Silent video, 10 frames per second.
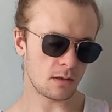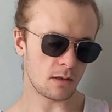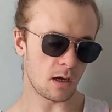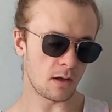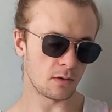
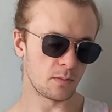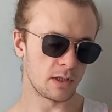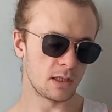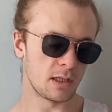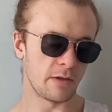I'll
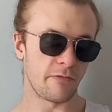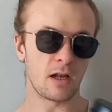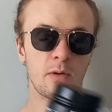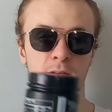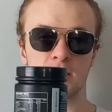be
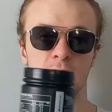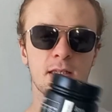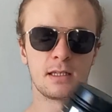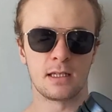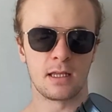
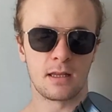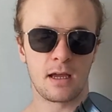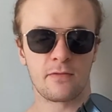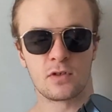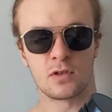evaluating. They
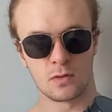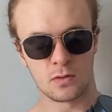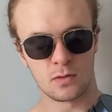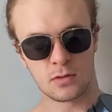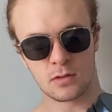have
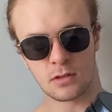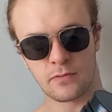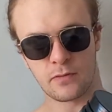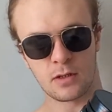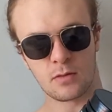two
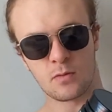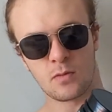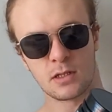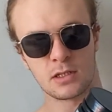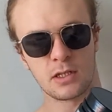different
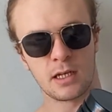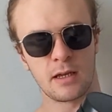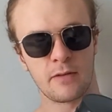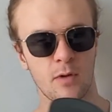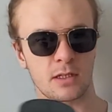ones. You can
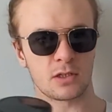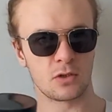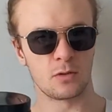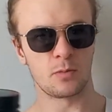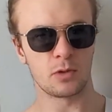have 1
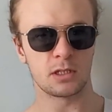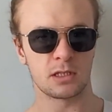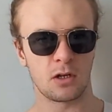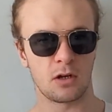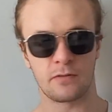scoop, which
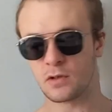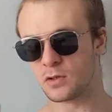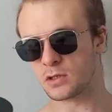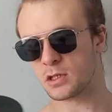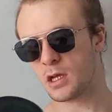is a half
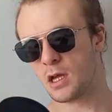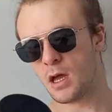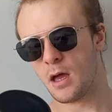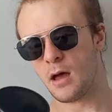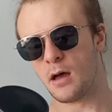dose,
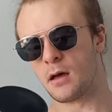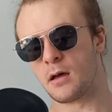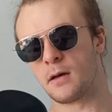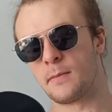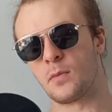
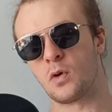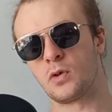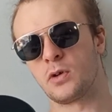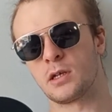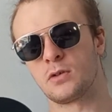or
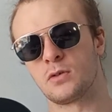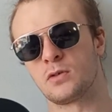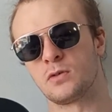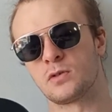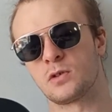you can do
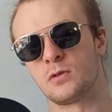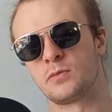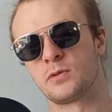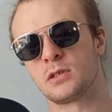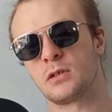2
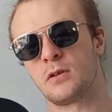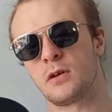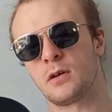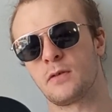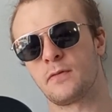scoops
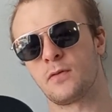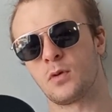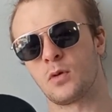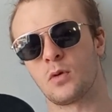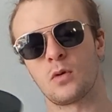
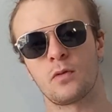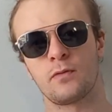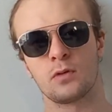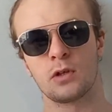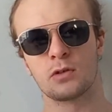for
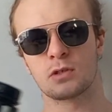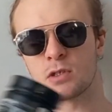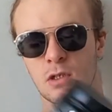full dose.